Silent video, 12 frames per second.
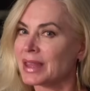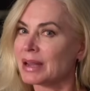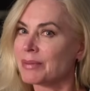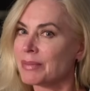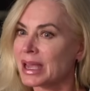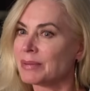And
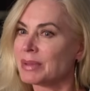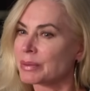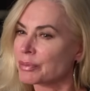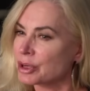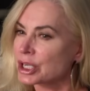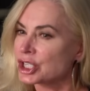then it made me
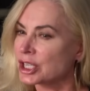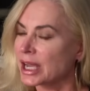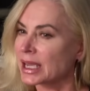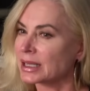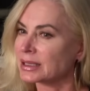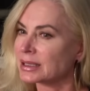
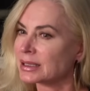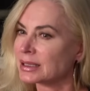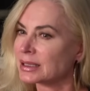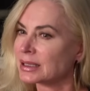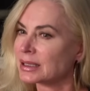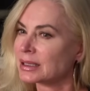appreciate
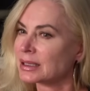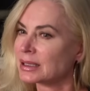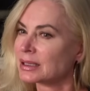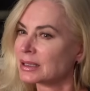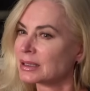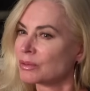
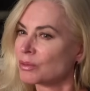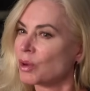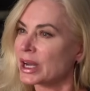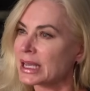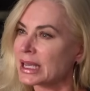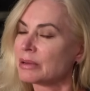
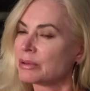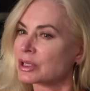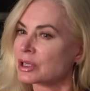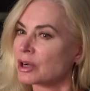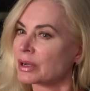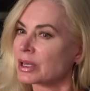what he was
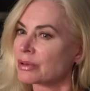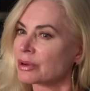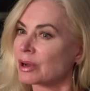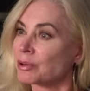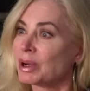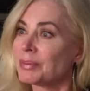going
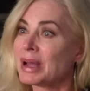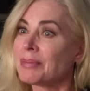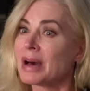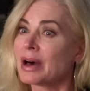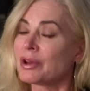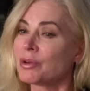through and what my
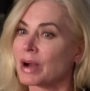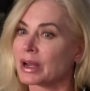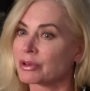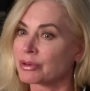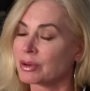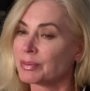mother
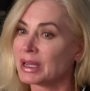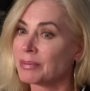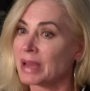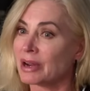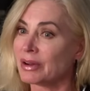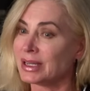went through
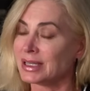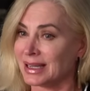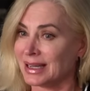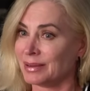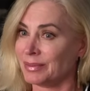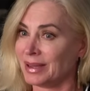being married to
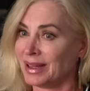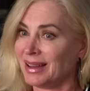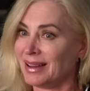him.